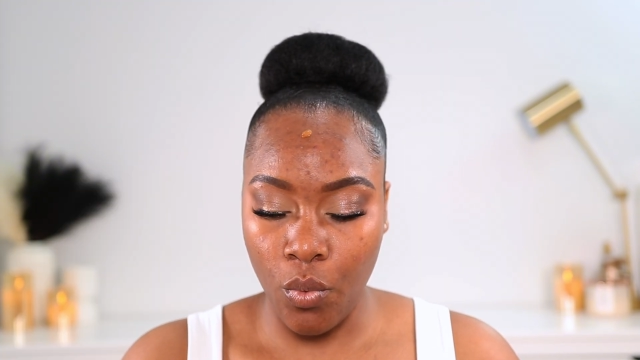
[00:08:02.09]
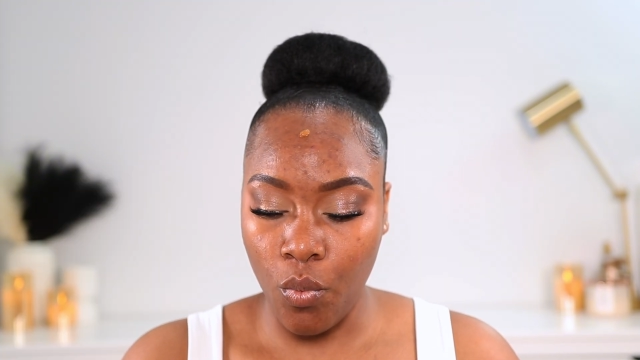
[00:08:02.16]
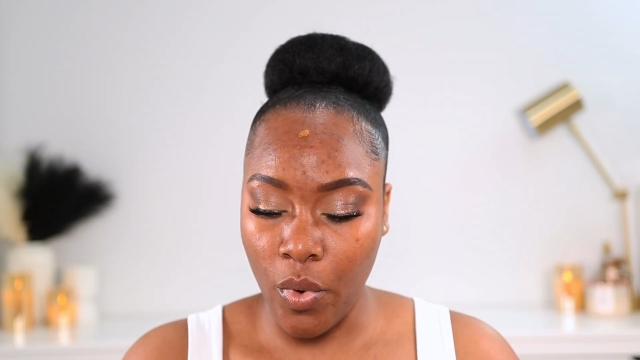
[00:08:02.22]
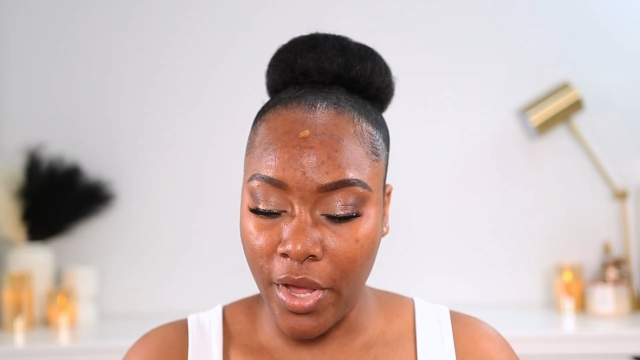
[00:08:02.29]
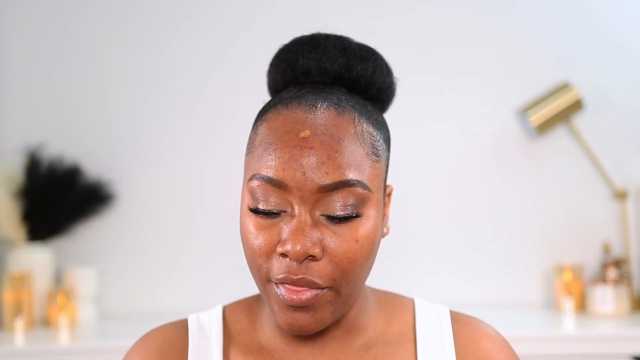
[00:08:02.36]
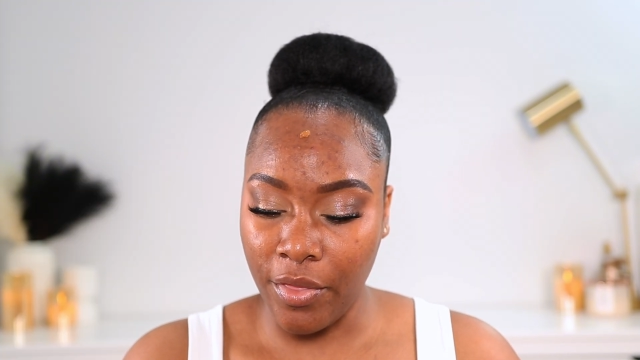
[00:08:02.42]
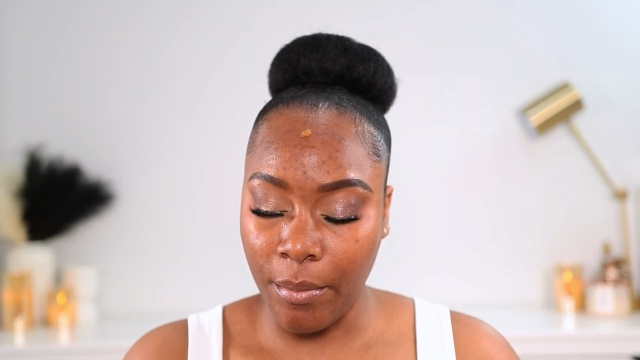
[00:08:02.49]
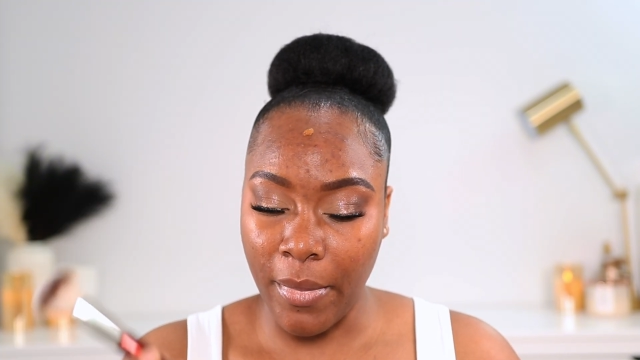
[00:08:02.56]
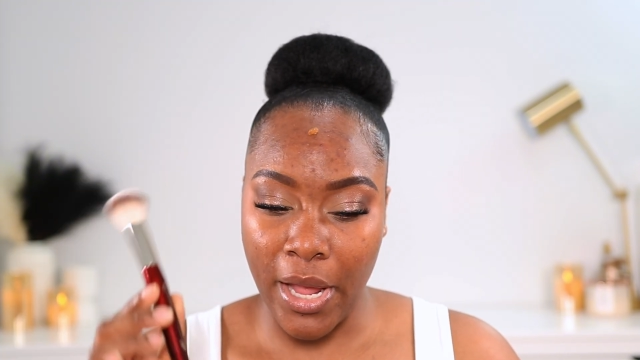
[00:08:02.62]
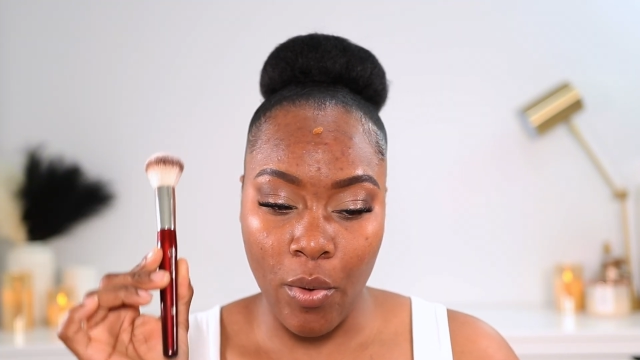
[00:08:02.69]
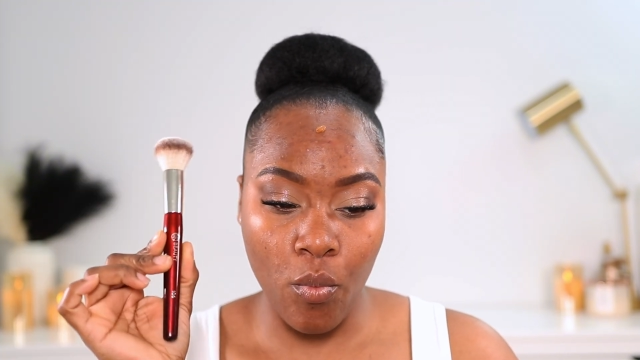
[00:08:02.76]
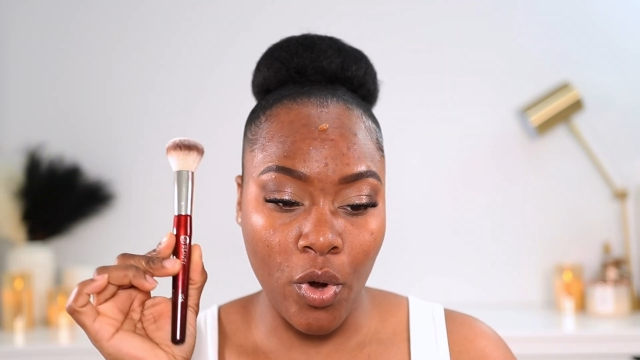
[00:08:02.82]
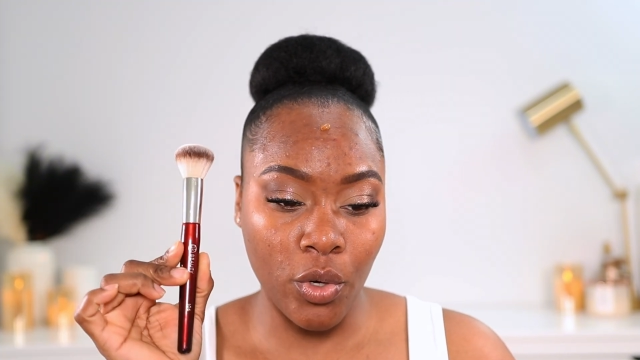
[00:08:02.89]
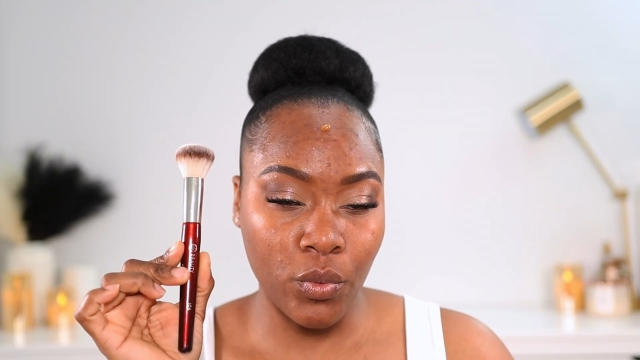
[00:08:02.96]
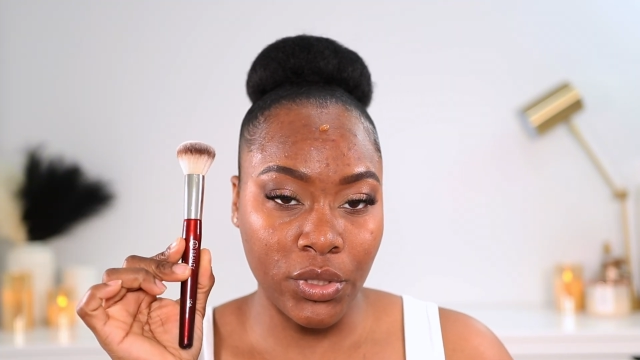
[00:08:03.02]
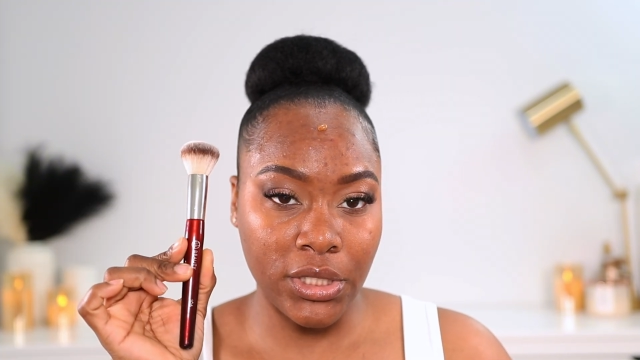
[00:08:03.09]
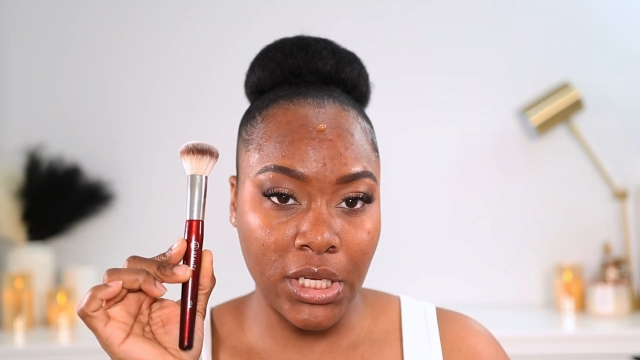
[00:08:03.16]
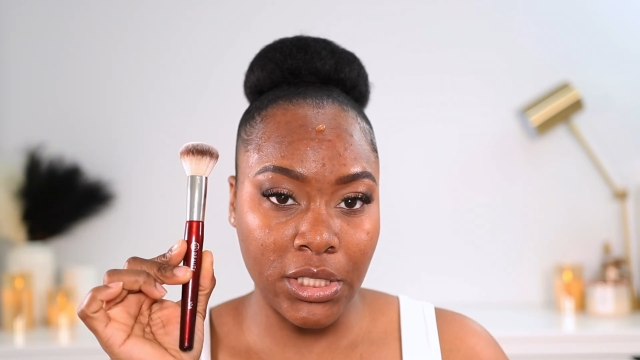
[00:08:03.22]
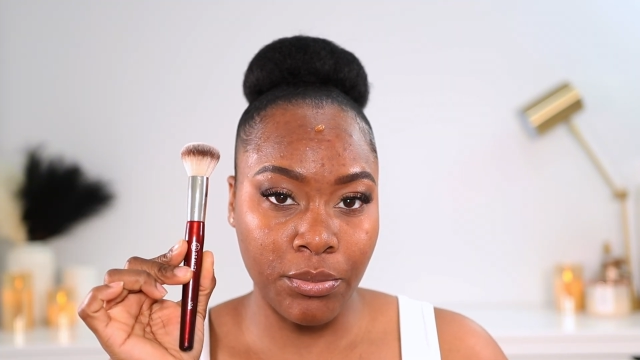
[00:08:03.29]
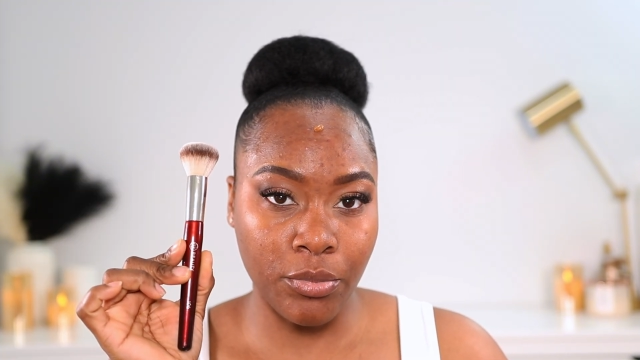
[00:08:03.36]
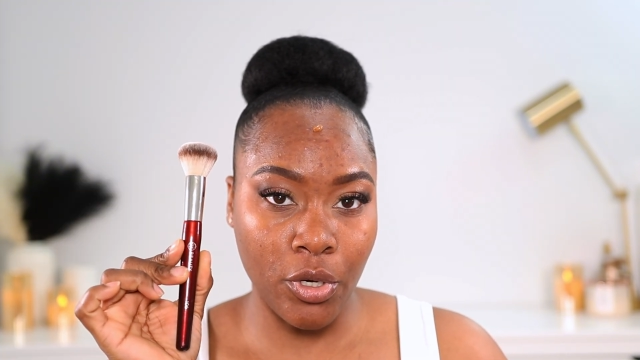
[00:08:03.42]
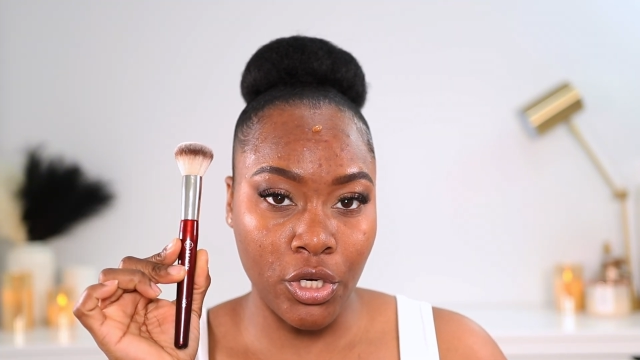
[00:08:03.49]
with my
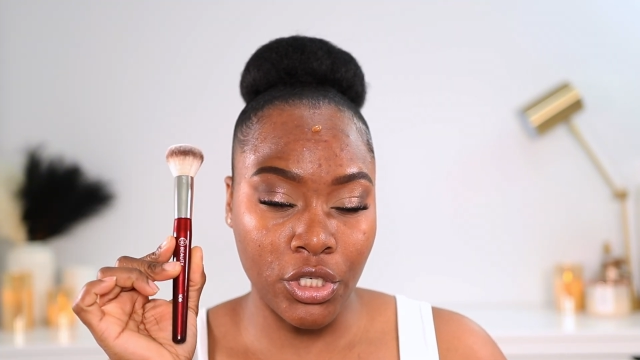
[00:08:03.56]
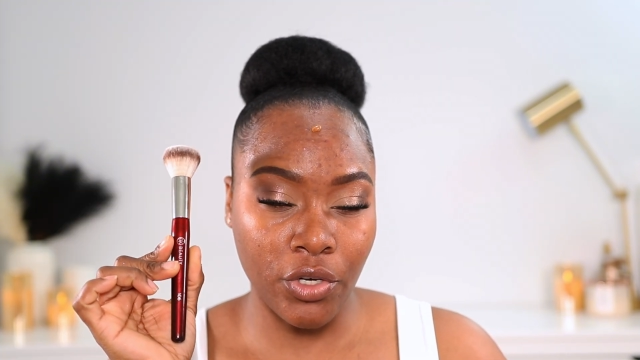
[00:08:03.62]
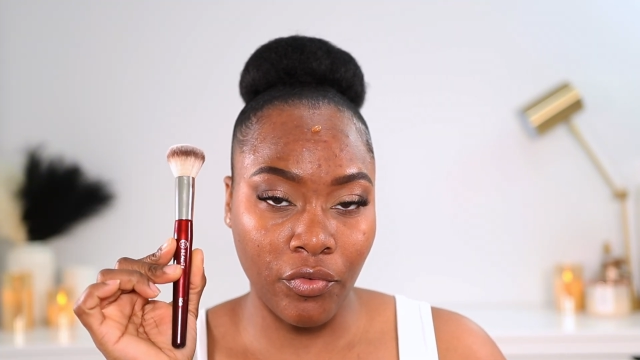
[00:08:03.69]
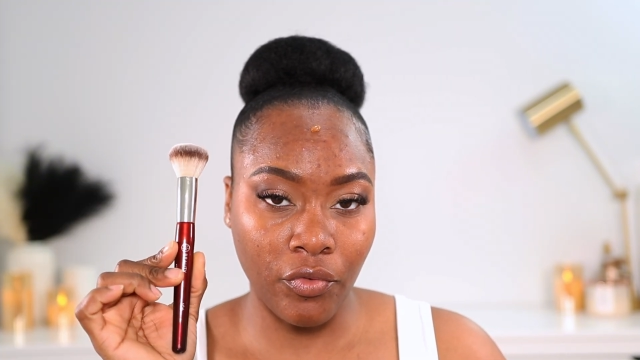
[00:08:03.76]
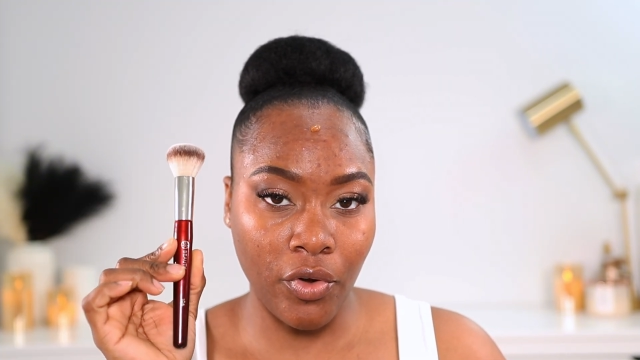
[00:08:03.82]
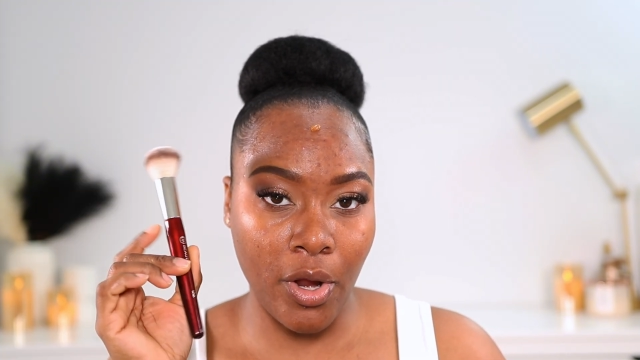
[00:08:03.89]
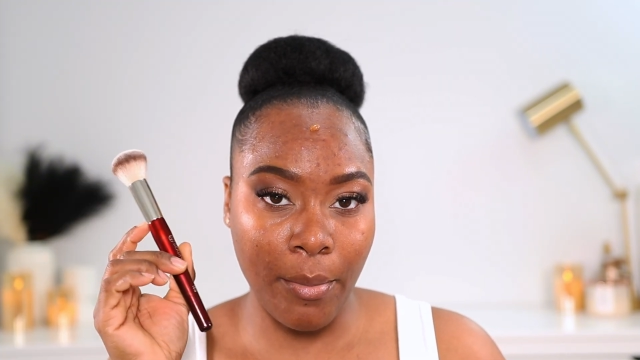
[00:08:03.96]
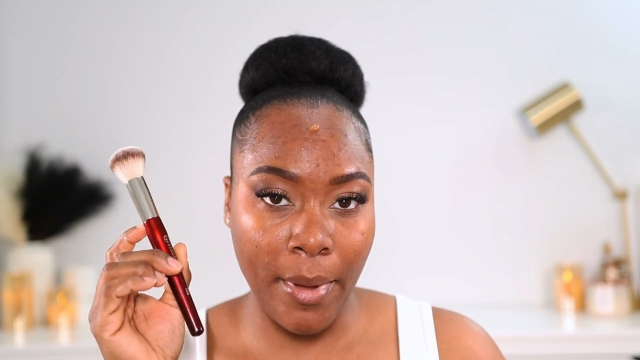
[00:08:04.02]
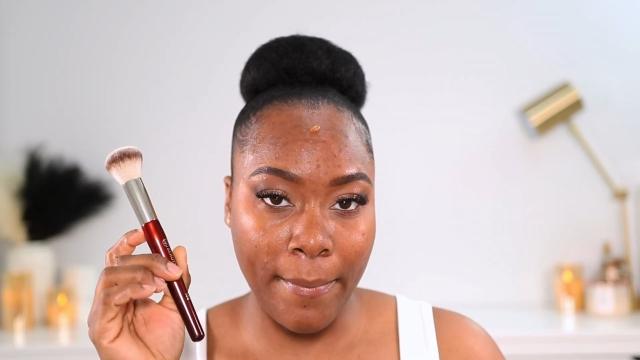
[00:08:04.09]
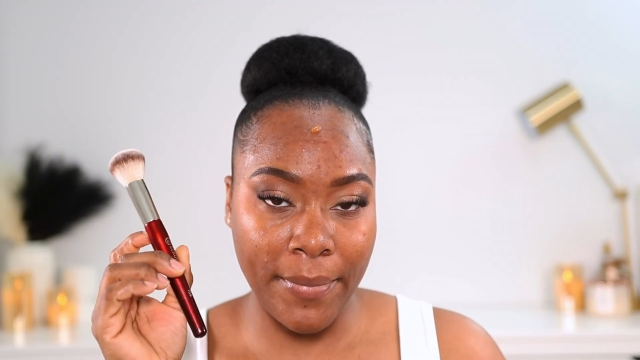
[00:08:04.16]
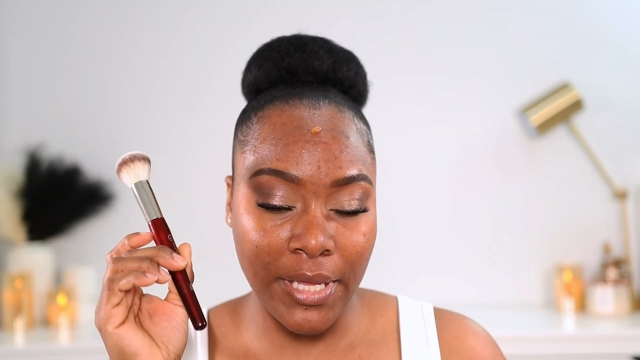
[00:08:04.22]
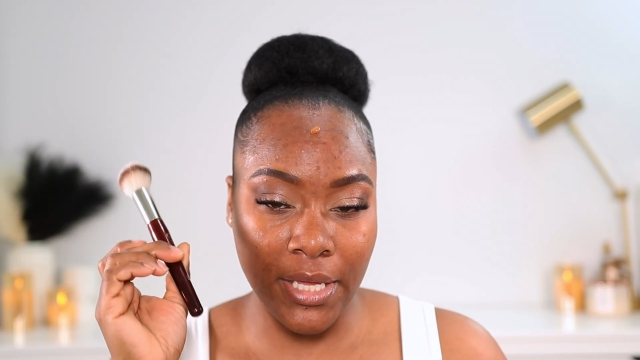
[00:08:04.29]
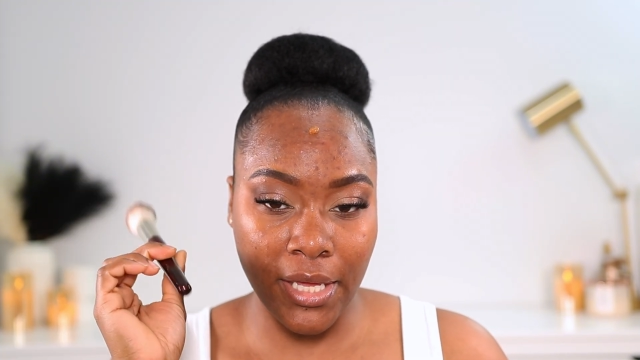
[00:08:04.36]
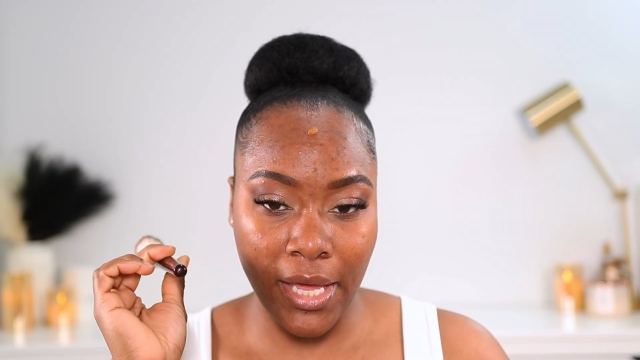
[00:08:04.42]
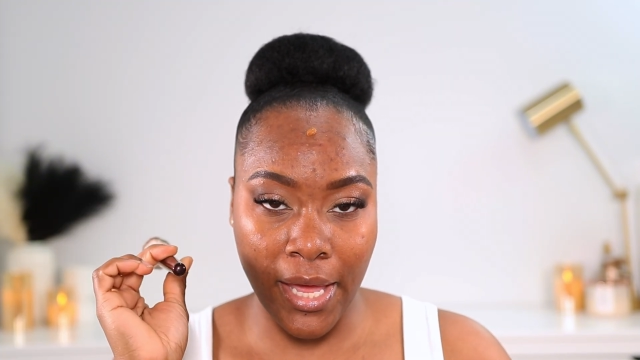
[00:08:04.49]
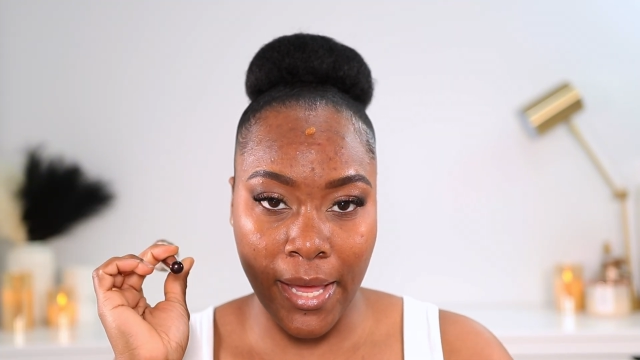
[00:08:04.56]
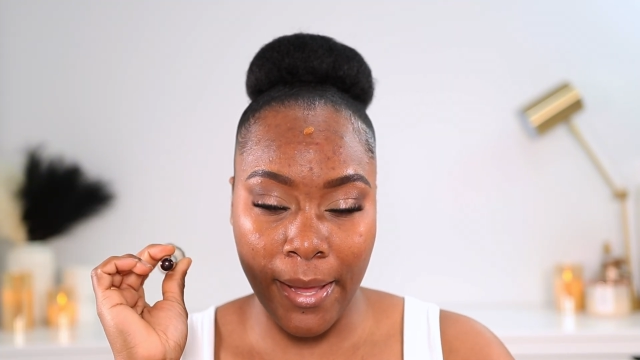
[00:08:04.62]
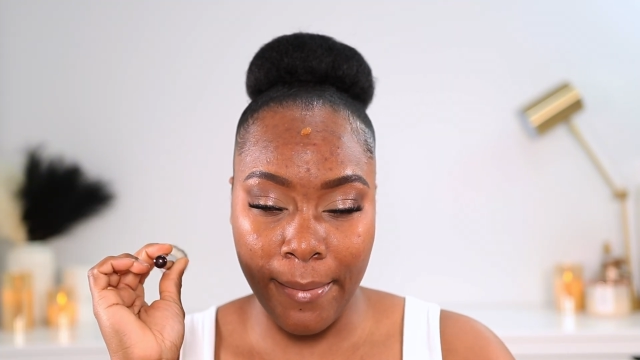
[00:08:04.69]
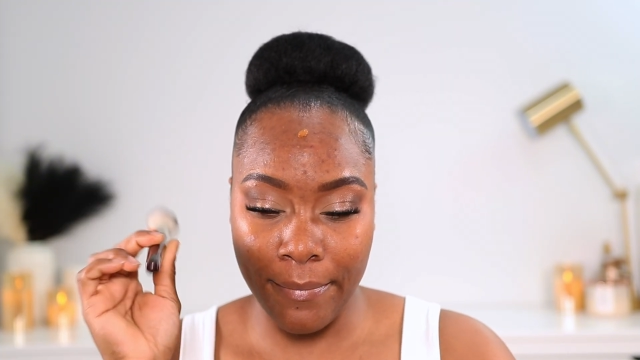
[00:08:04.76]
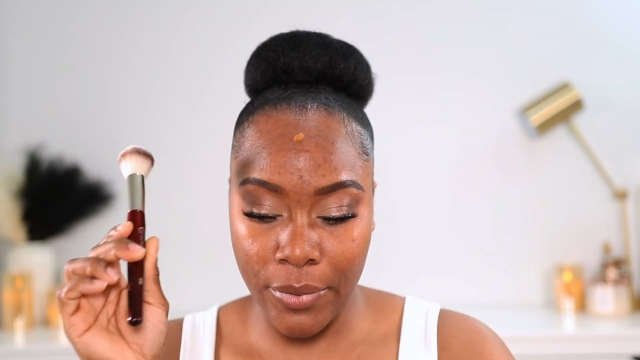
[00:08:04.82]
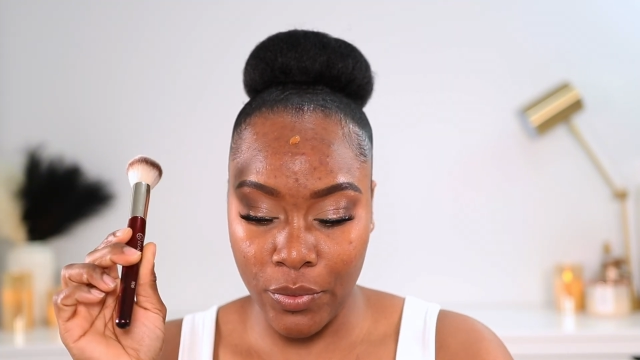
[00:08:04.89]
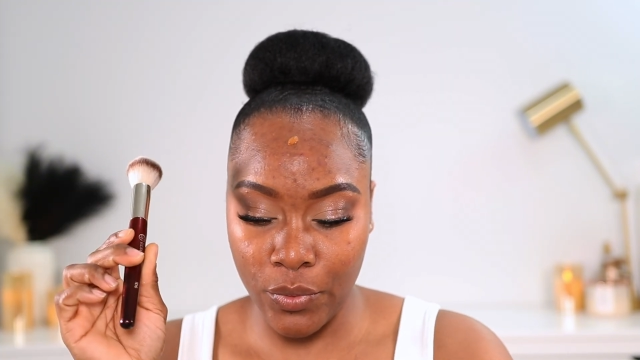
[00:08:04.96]
106 brush from BK